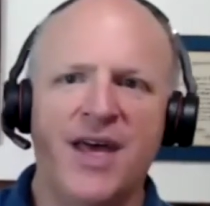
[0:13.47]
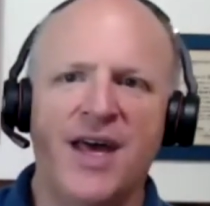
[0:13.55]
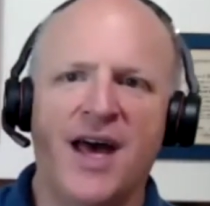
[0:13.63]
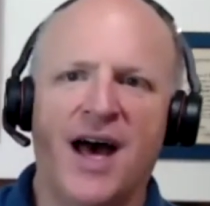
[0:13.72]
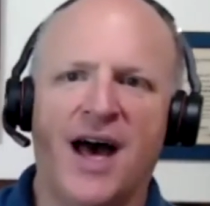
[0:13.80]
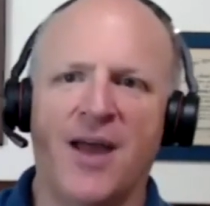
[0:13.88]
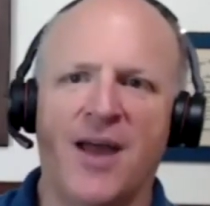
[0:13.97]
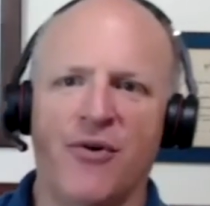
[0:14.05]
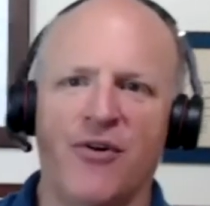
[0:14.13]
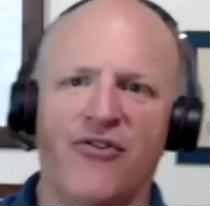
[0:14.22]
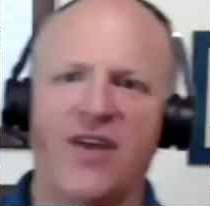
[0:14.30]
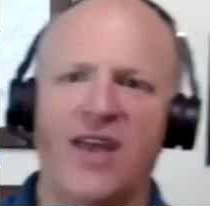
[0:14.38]
I
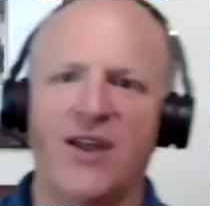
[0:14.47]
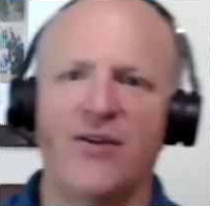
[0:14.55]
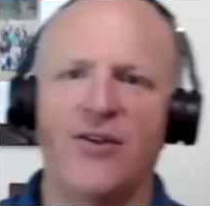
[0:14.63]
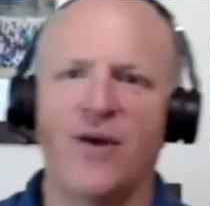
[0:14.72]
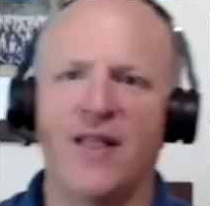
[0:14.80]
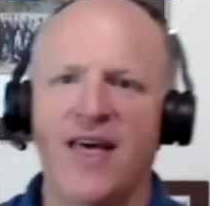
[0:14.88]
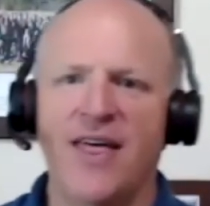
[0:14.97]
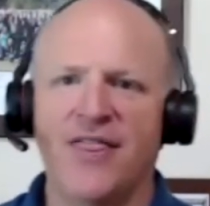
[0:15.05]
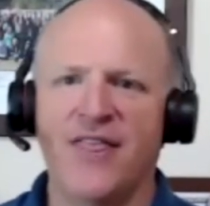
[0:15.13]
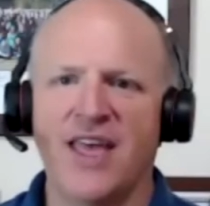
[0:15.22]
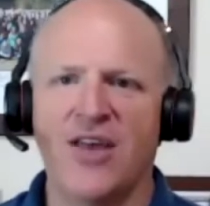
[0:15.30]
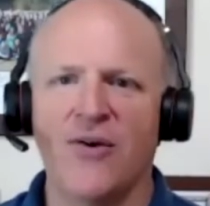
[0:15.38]
appreciate you doing that.
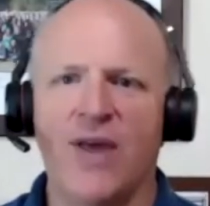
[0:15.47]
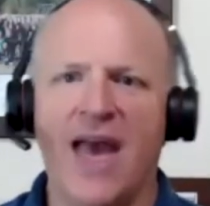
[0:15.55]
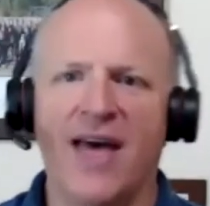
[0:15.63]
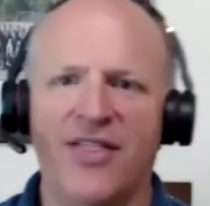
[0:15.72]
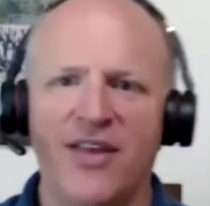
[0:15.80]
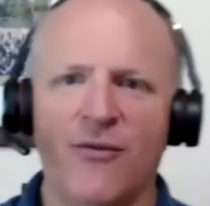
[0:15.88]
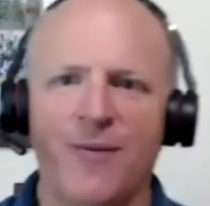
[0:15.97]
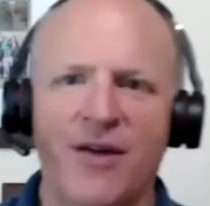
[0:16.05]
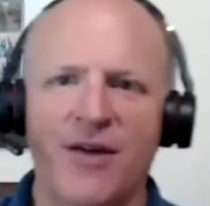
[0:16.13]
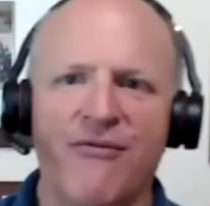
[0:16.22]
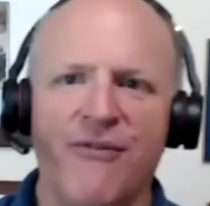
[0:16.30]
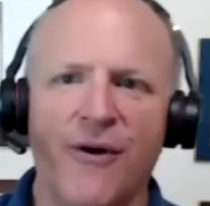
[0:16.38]
Thank you, Kathy, for being
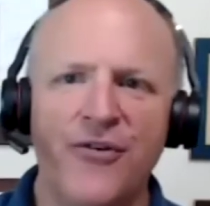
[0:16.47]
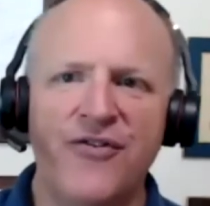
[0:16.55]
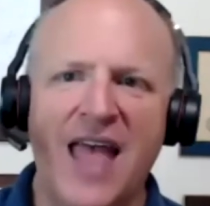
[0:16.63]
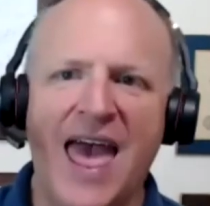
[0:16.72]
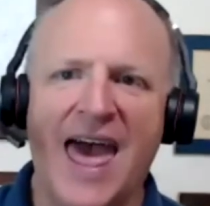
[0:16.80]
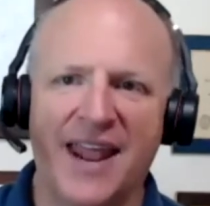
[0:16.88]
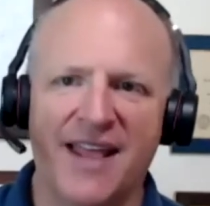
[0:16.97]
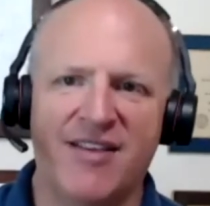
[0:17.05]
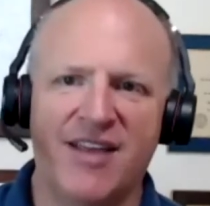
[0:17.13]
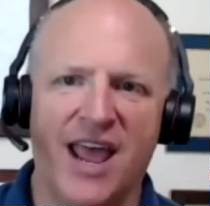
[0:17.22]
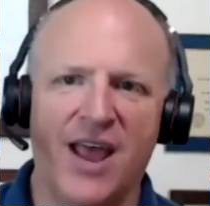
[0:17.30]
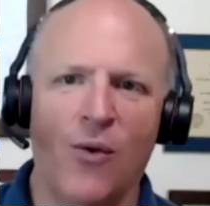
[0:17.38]
first at it
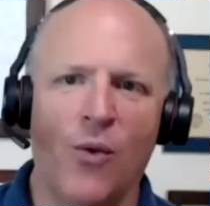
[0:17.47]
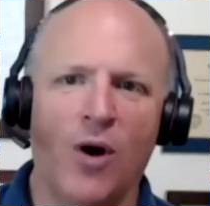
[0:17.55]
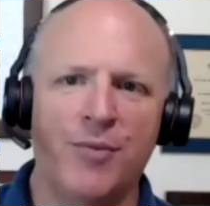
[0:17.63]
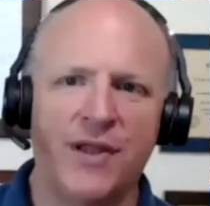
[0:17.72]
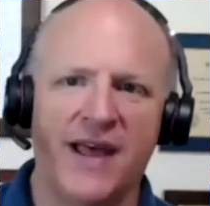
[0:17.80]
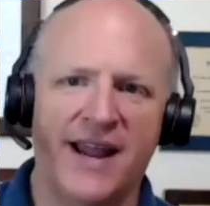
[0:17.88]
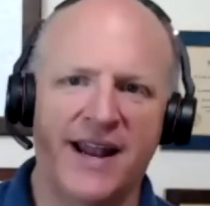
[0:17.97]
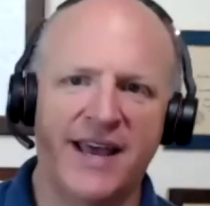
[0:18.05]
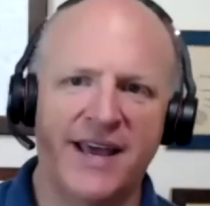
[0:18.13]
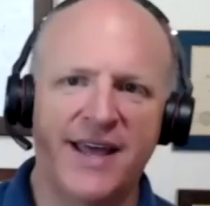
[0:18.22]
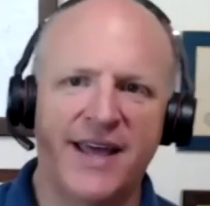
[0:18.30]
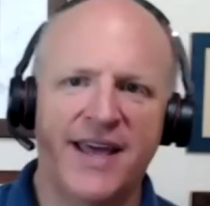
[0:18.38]
today. Well played.
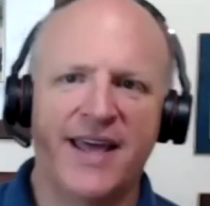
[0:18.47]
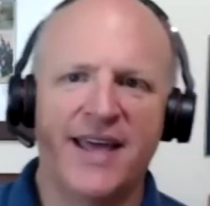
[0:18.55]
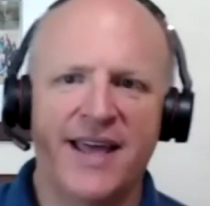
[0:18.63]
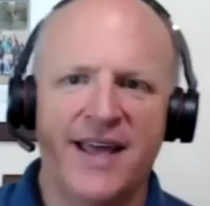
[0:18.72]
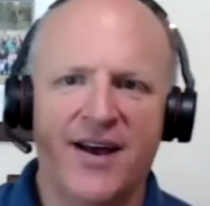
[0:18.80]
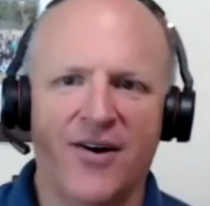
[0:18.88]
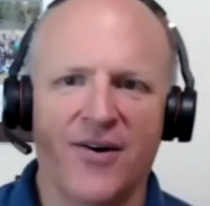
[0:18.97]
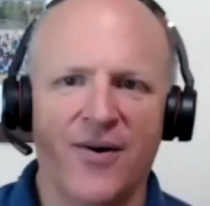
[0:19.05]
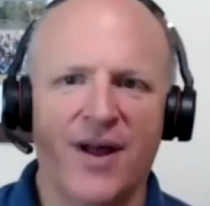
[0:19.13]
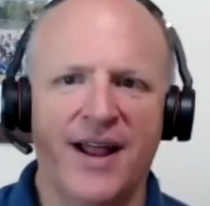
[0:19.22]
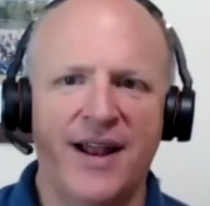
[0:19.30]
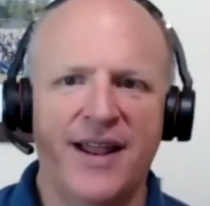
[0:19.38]
All
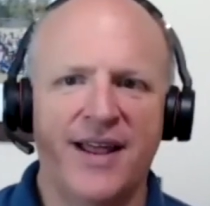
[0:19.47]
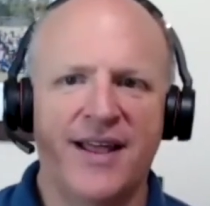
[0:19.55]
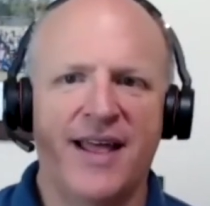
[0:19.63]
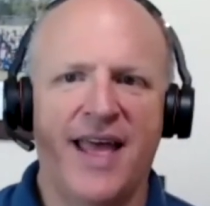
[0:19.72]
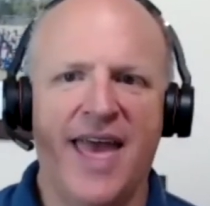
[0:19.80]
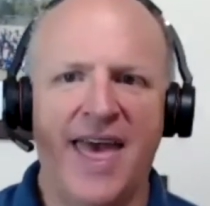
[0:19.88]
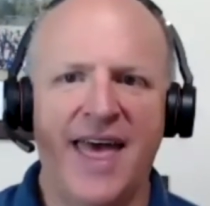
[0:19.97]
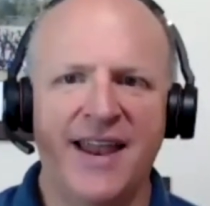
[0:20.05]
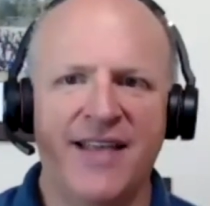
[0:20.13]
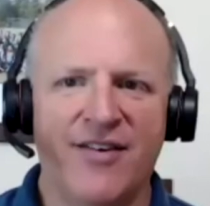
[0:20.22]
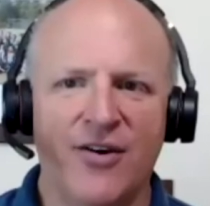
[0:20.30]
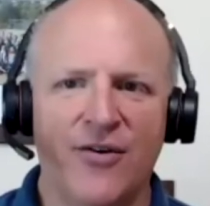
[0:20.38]
right. Anne
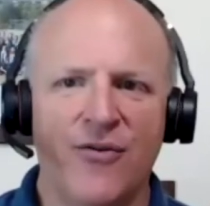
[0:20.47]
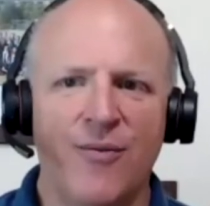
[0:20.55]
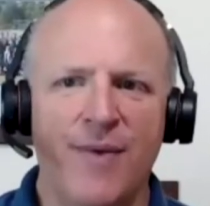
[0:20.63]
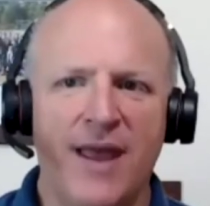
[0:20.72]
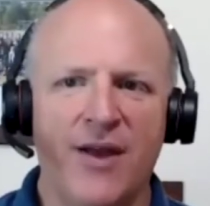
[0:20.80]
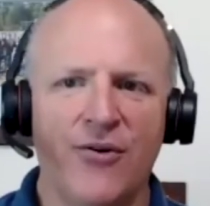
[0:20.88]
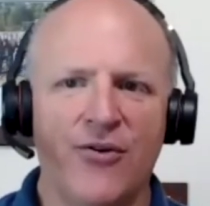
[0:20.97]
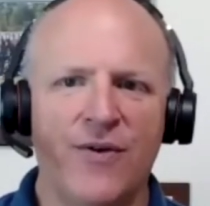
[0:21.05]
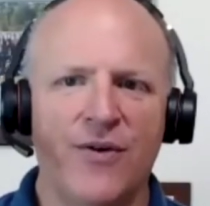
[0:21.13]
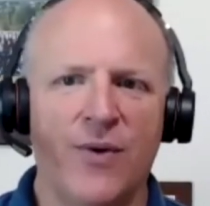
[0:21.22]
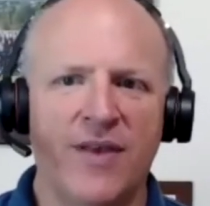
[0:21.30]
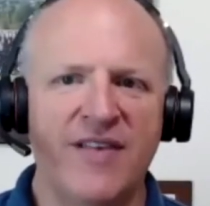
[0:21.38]
is here from
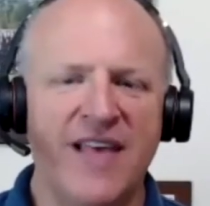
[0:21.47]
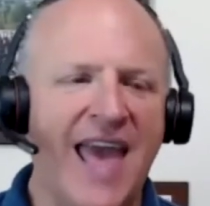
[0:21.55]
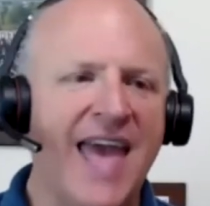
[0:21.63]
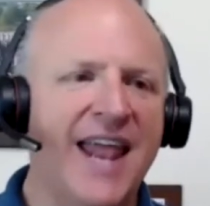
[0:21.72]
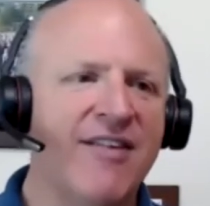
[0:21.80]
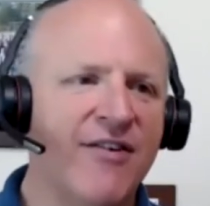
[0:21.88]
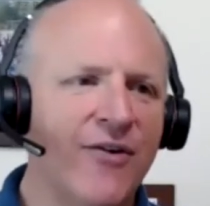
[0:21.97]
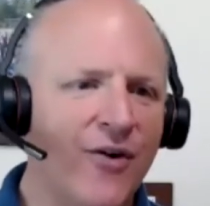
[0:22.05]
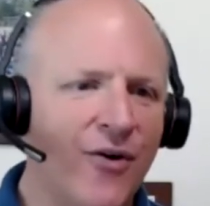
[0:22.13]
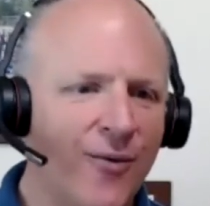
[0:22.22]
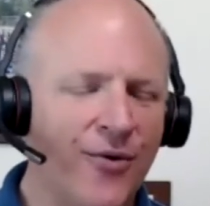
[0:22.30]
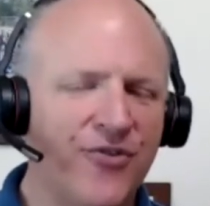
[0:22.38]
Bakersfield, Wesley. Anne is here
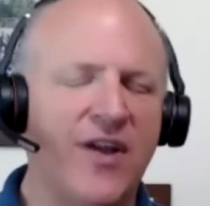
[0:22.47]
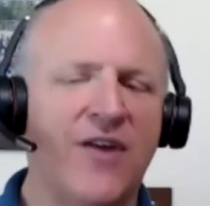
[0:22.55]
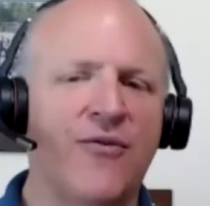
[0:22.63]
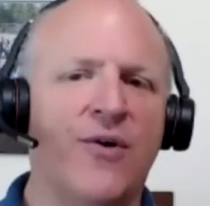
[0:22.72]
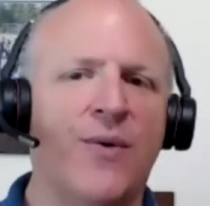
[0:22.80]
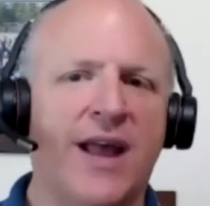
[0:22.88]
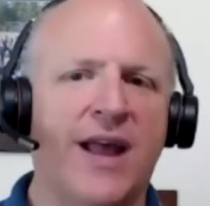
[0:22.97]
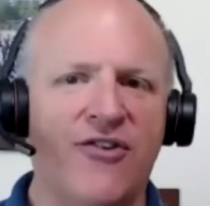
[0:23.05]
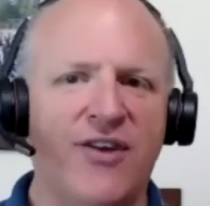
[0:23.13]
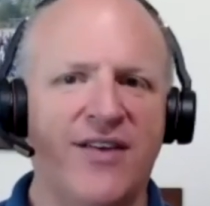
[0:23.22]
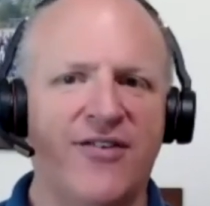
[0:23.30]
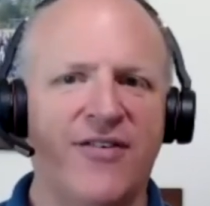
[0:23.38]
almost every week. She
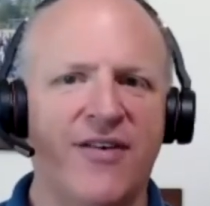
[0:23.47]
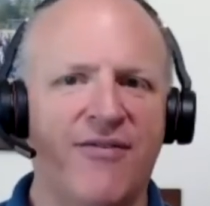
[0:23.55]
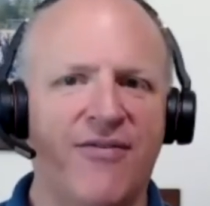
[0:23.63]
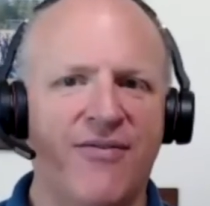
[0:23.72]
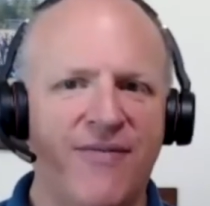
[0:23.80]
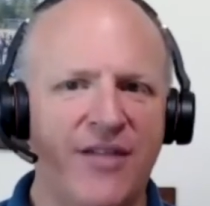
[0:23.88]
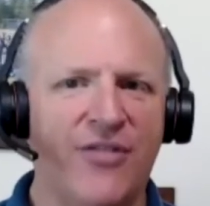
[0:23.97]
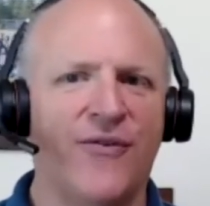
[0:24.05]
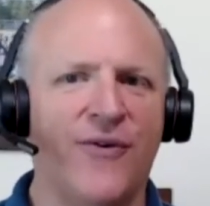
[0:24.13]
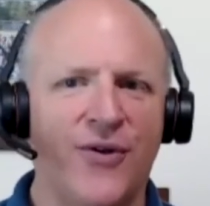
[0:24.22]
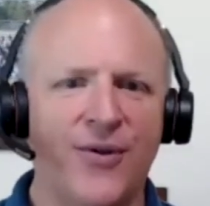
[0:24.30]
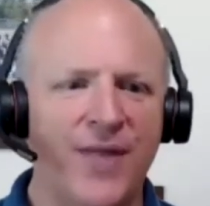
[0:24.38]
is
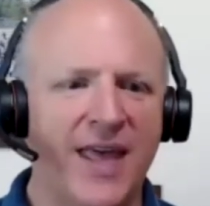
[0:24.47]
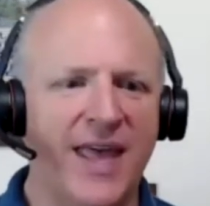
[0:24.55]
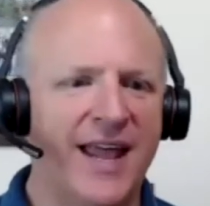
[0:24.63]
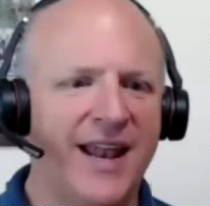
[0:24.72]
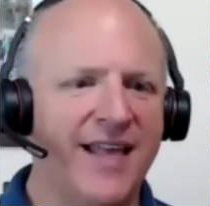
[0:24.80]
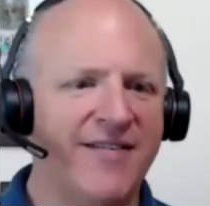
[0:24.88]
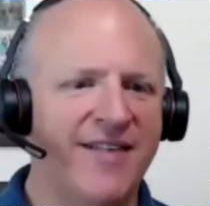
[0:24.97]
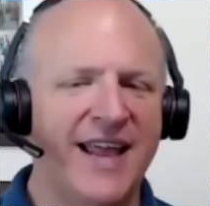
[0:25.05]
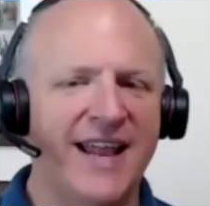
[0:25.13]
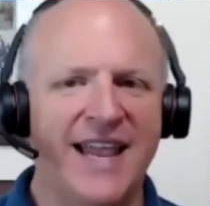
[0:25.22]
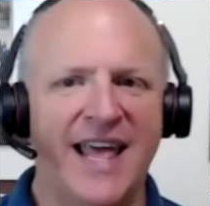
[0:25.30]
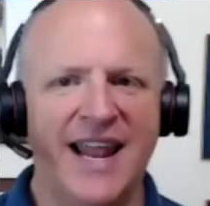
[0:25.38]
faithful and is a
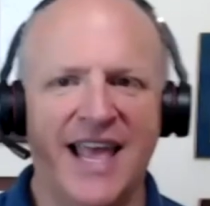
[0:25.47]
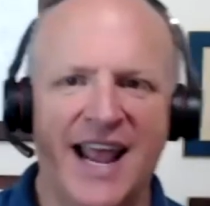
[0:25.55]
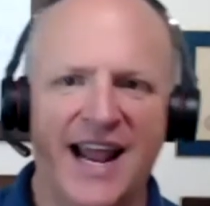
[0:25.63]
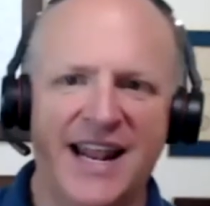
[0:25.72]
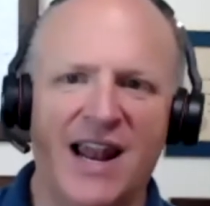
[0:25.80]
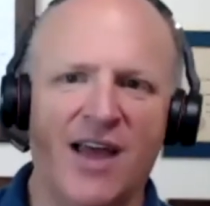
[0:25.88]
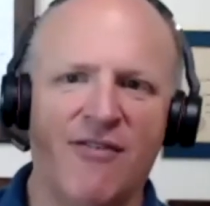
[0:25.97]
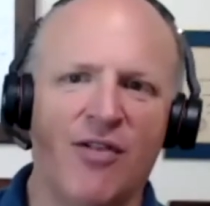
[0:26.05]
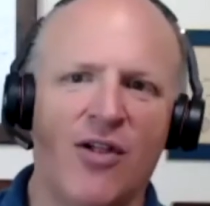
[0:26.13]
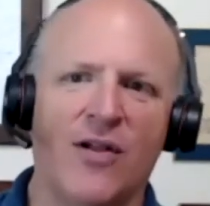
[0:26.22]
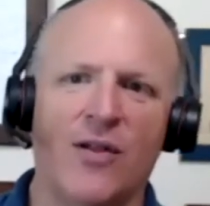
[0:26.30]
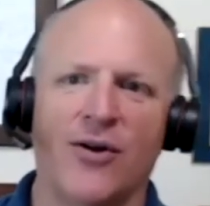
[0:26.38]
dedicated
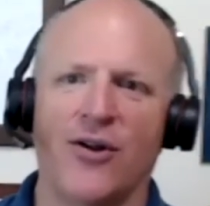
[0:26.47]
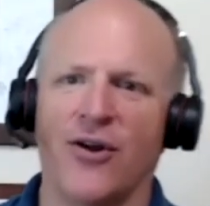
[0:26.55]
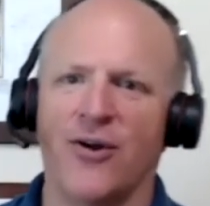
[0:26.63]
lifelong learner.